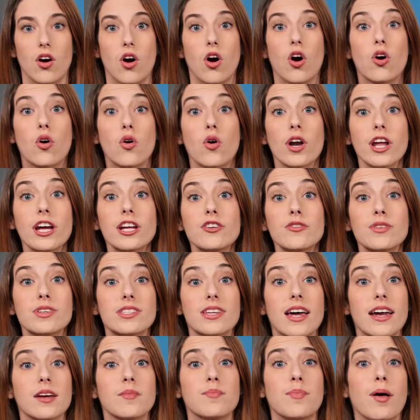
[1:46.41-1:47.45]
According to a
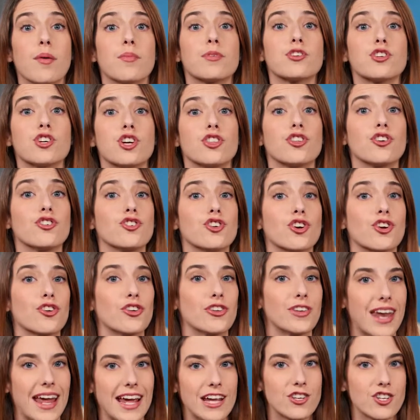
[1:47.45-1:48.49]
study published in the journal
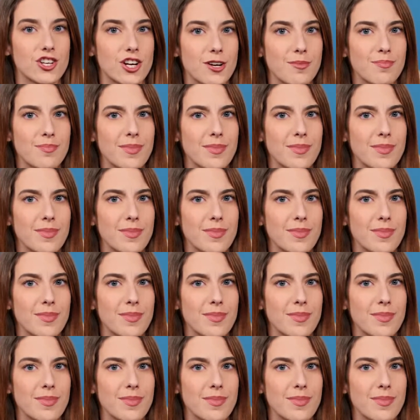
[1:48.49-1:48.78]
Nature,